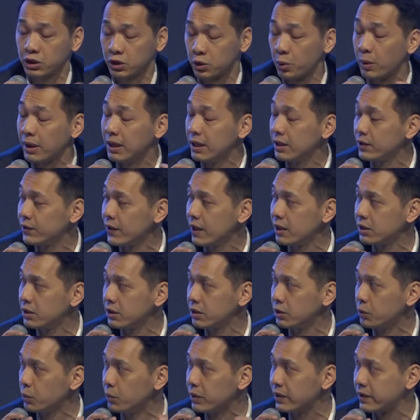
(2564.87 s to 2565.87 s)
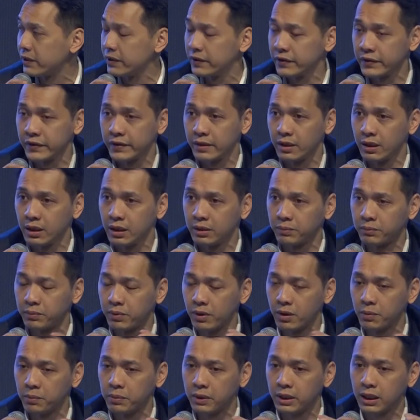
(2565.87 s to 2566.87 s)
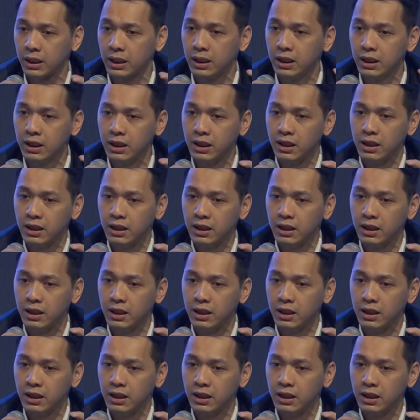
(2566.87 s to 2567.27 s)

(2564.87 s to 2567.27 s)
training center, which is probably